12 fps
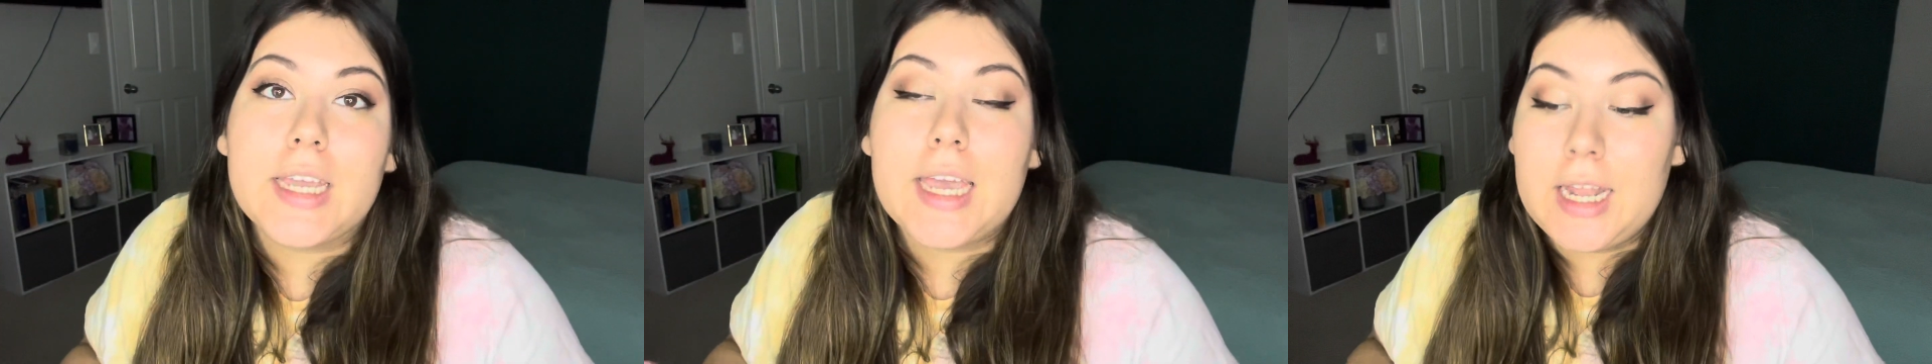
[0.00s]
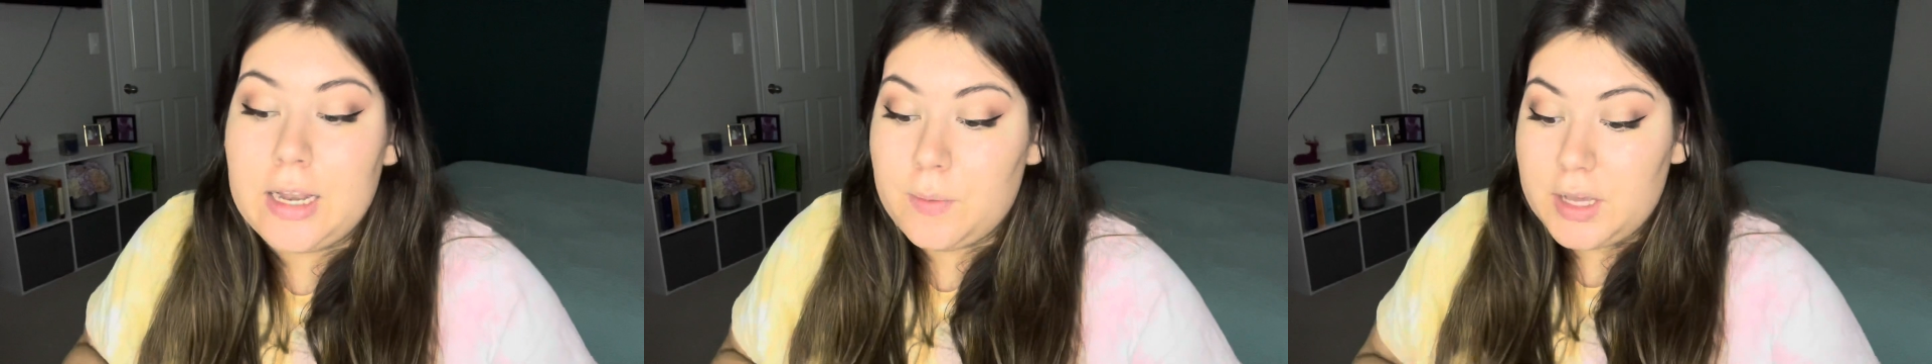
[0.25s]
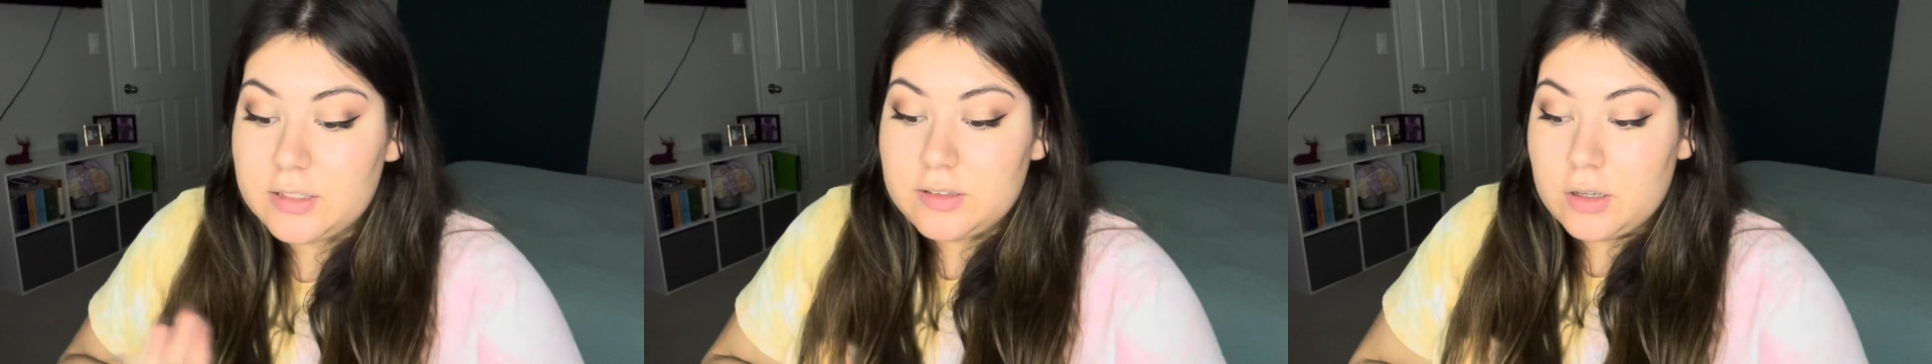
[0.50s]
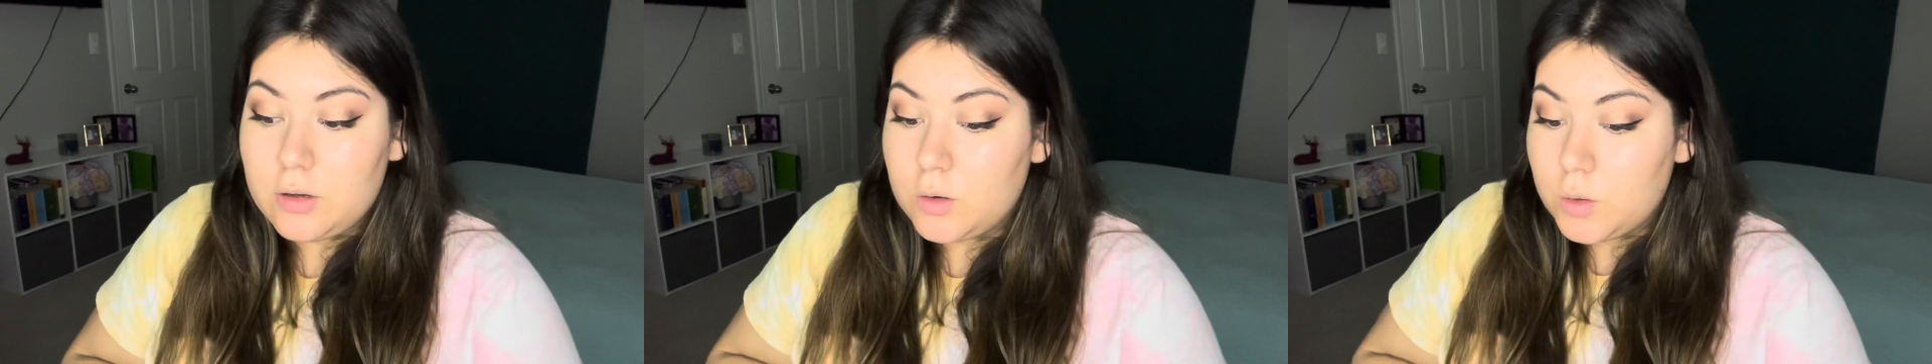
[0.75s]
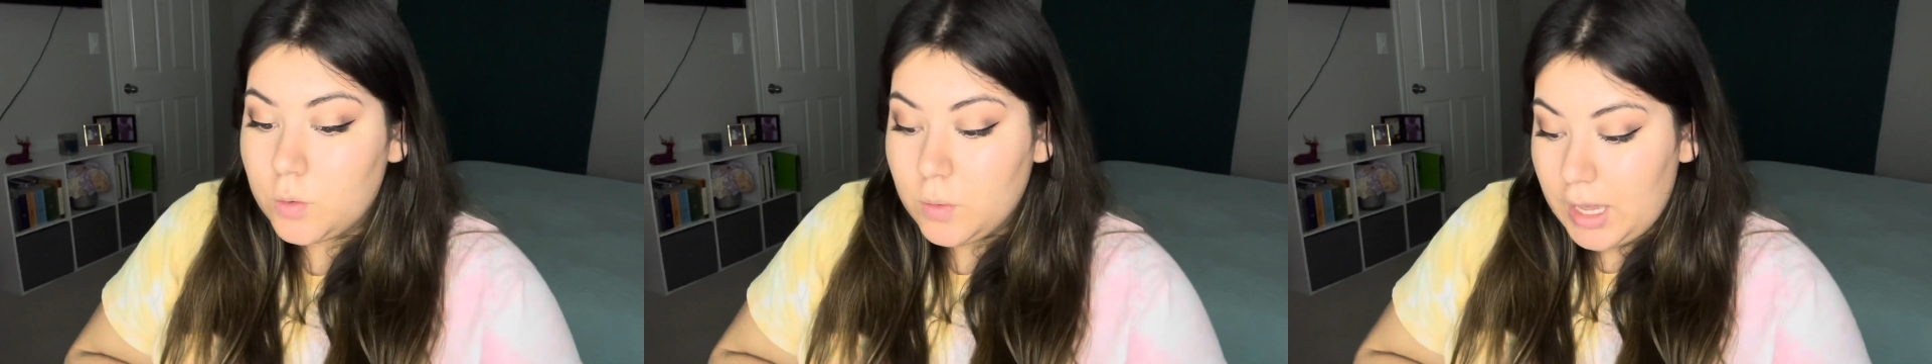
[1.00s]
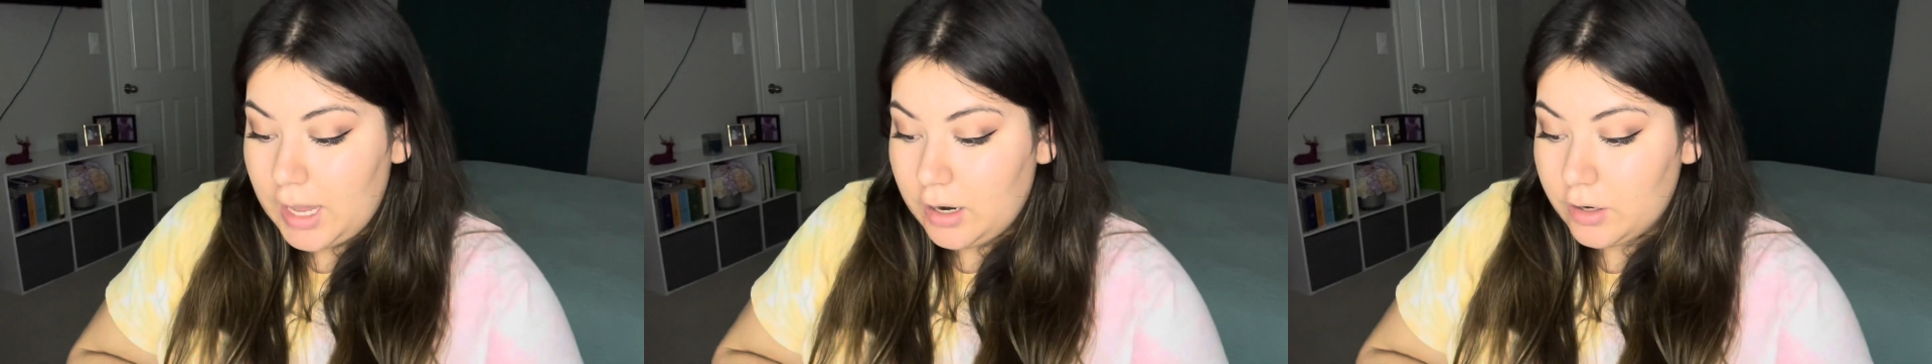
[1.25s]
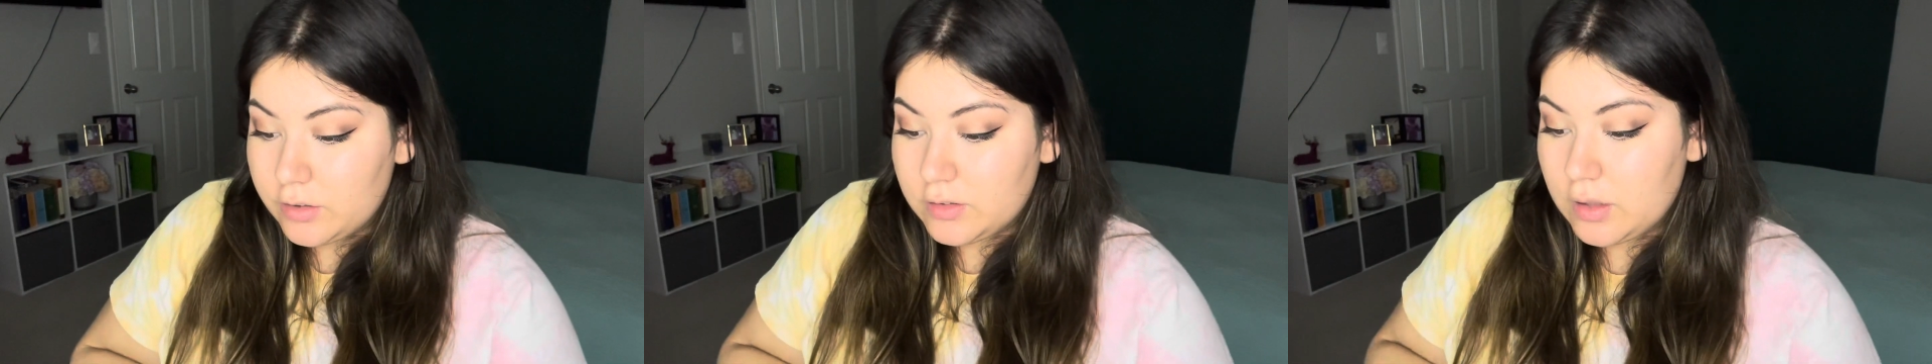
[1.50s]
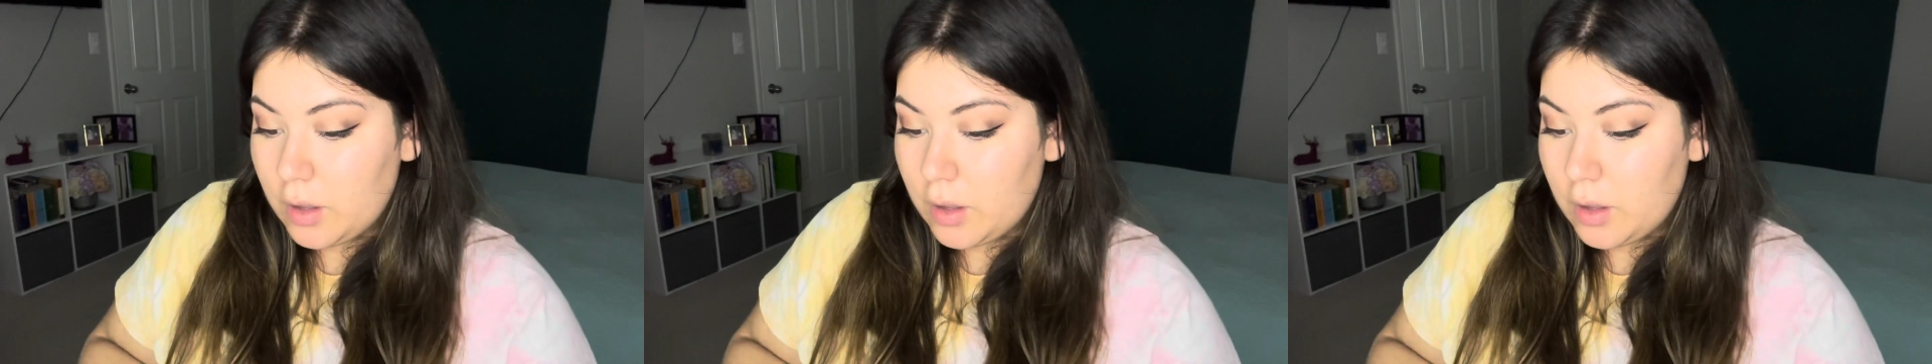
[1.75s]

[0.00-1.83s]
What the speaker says: anyway, so who cares?